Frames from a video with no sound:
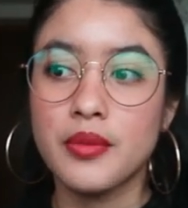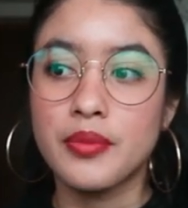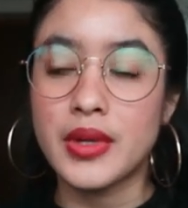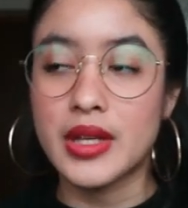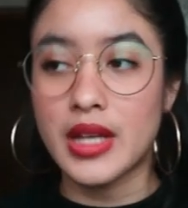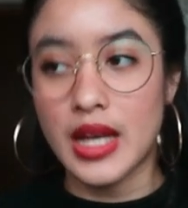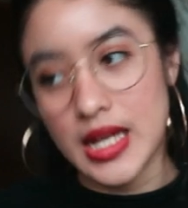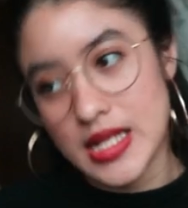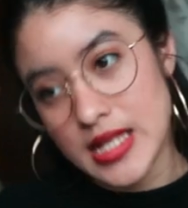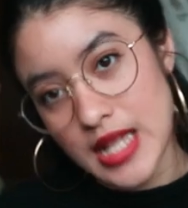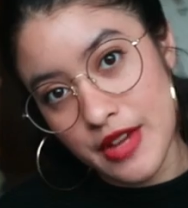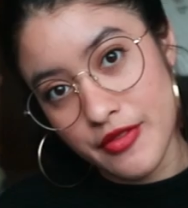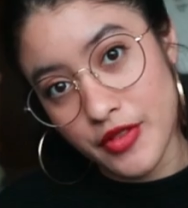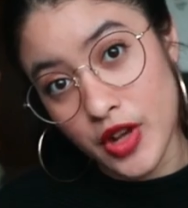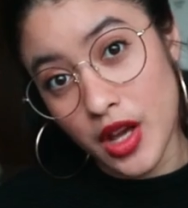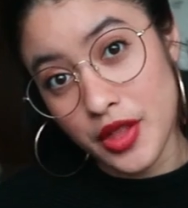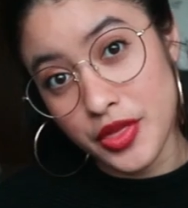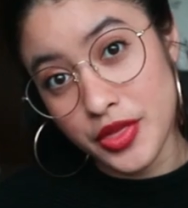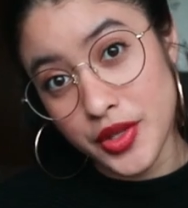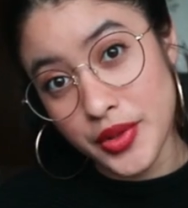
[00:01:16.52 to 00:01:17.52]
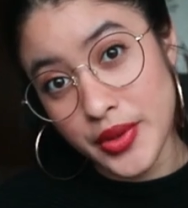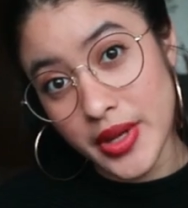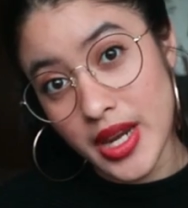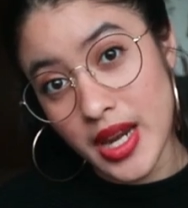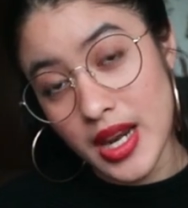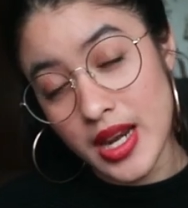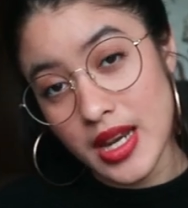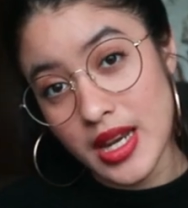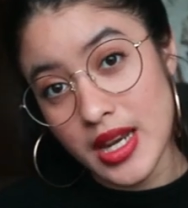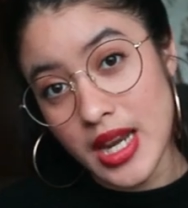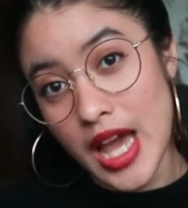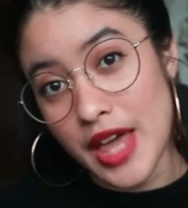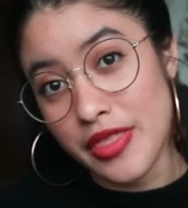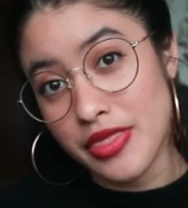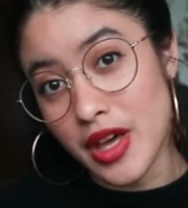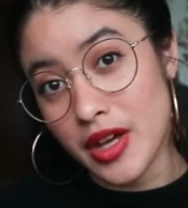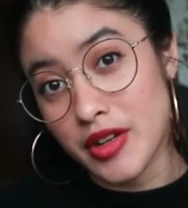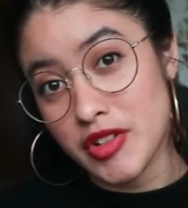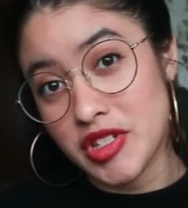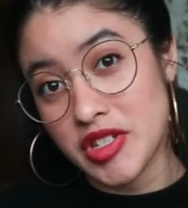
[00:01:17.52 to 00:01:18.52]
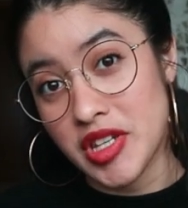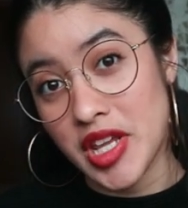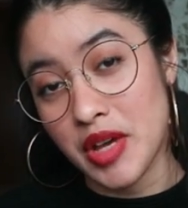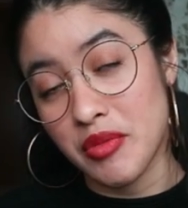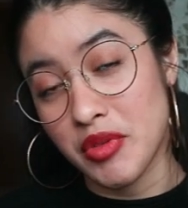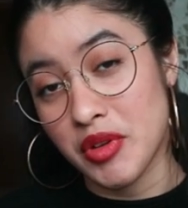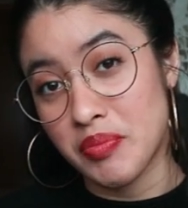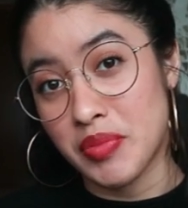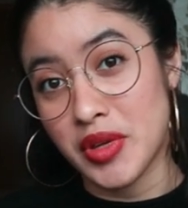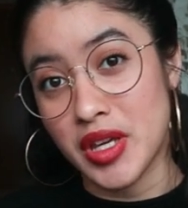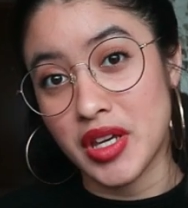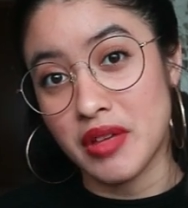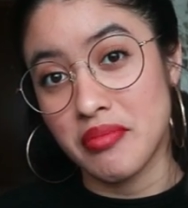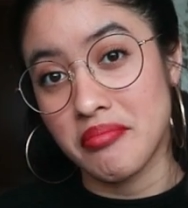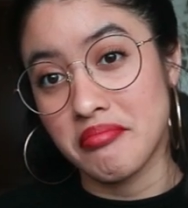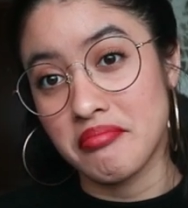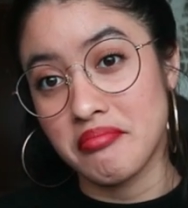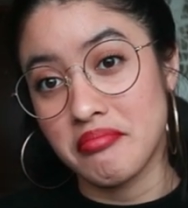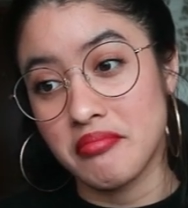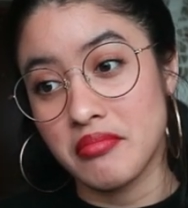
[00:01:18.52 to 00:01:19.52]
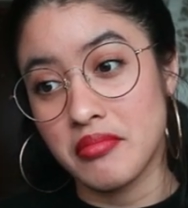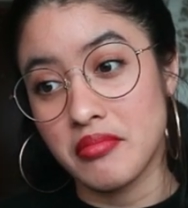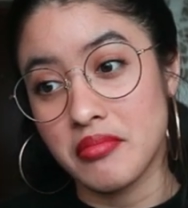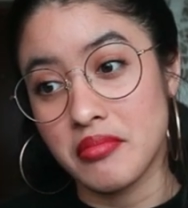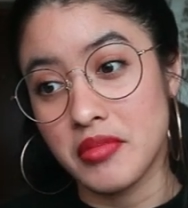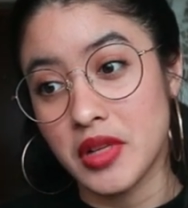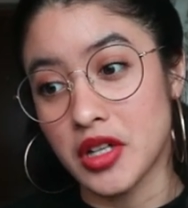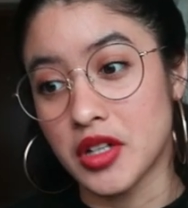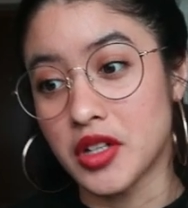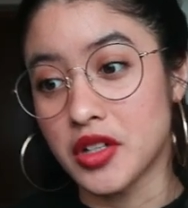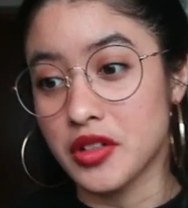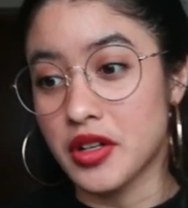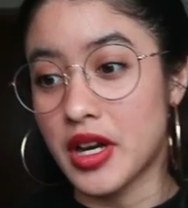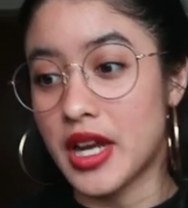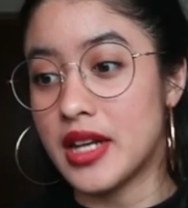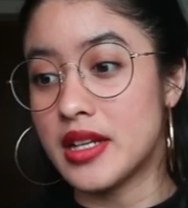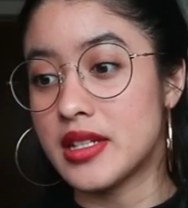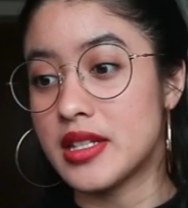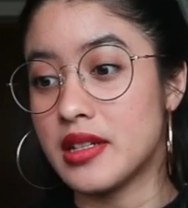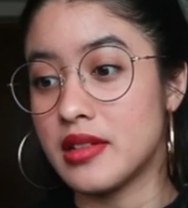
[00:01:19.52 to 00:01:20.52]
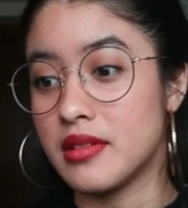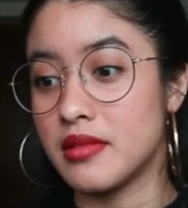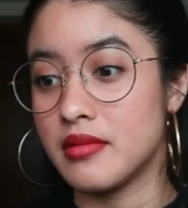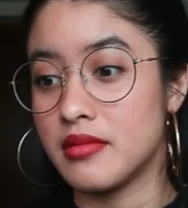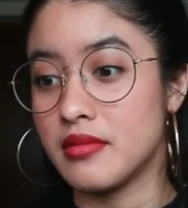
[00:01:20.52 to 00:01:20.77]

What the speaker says: Because I've gone through it, I thought today would be a great